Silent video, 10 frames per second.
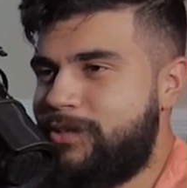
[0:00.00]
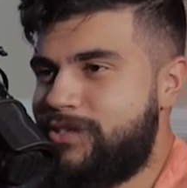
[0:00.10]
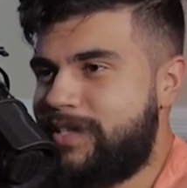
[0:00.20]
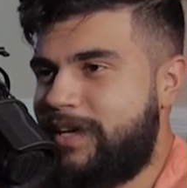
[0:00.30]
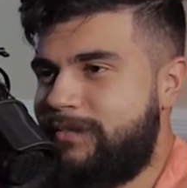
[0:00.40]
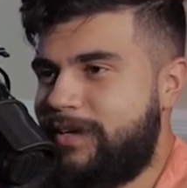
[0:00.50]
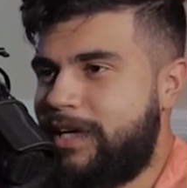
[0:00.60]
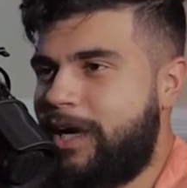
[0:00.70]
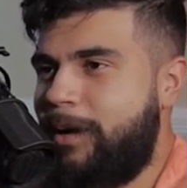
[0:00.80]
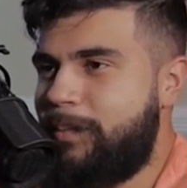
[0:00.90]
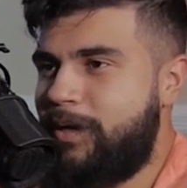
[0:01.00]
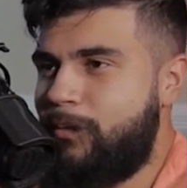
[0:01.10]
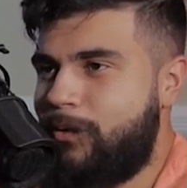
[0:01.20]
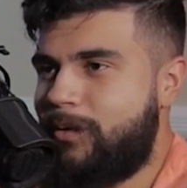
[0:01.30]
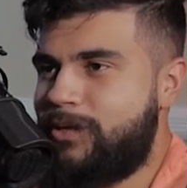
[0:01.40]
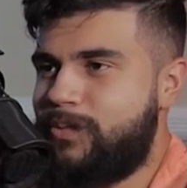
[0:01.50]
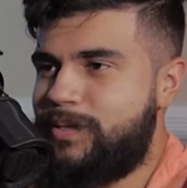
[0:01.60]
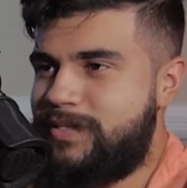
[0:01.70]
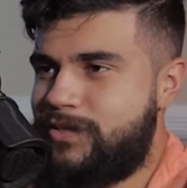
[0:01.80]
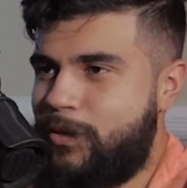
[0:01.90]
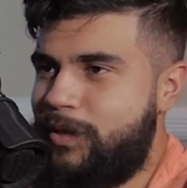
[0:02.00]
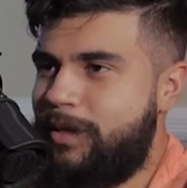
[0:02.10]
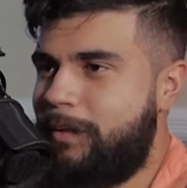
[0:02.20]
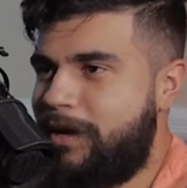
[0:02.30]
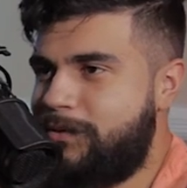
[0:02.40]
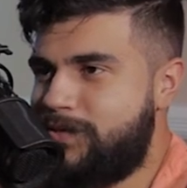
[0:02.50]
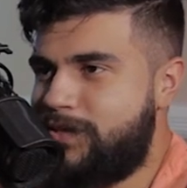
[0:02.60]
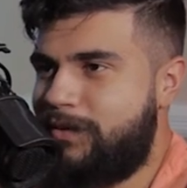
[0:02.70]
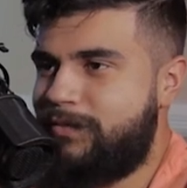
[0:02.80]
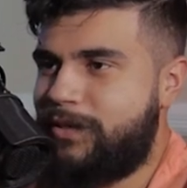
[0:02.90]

It's just kind of like a company war between Sony and Microsoft.